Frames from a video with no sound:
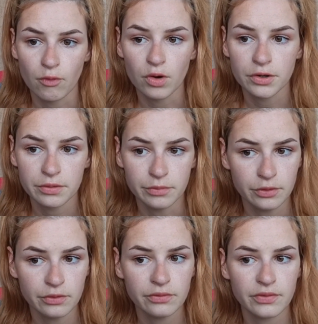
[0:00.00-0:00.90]
for your
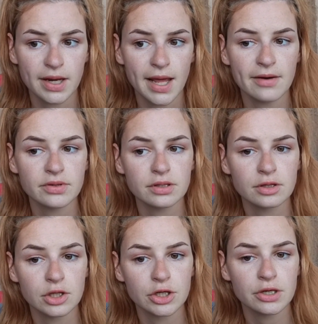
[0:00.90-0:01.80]
move and having
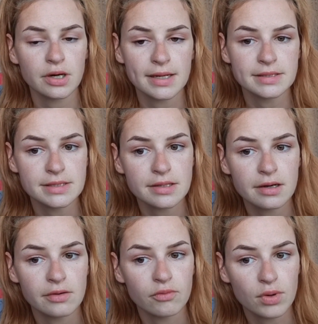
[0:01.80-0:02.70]
a clearer idea
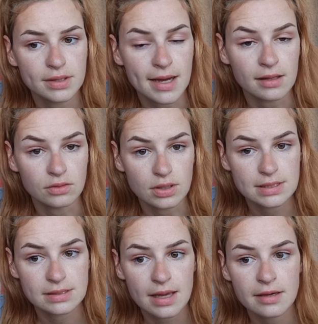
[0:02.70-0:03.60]
of what that
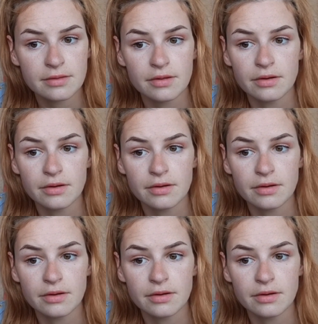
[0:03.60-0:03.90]
looks like,